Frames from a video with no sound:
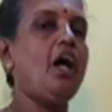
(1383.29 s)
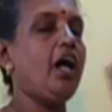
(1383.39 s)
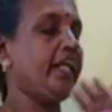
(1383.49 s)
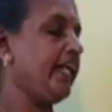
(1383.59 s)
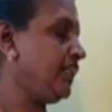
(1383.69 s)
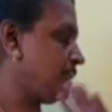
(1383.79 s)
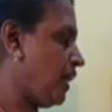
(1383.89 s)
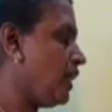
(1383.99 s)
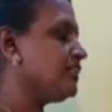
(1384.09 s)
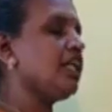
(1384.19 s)
or it is
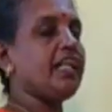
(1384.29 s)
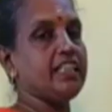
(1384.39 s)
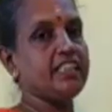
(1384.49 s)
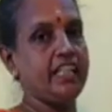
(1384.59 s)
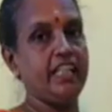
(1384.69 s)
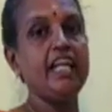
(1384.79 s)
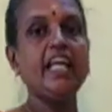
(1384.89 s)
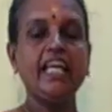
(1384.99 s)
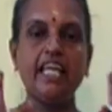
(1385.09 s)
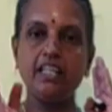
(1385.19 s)
also considered
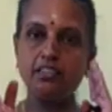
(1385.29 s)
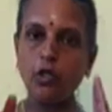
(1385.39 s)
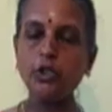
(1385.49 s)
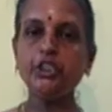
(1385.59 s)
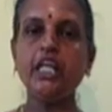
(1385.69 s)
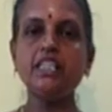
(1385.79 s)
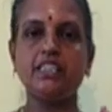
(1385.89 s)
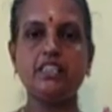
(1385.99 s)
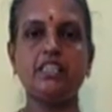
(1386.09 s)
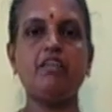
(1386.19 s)
a social
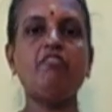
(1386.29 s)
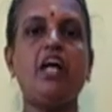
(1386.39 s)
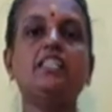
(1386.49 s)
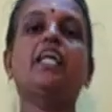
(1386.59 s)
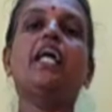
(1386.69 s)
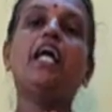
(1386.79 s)
system was